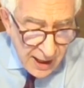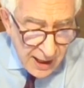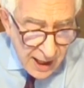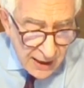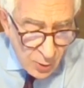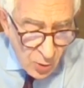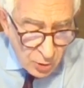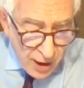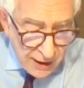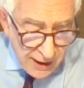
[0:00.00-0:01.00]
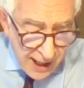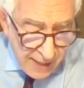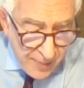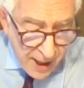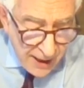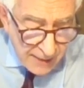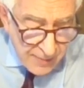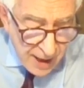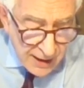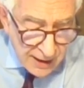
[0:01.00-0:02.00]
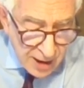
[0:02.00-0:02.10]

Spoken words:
I thought, great care by my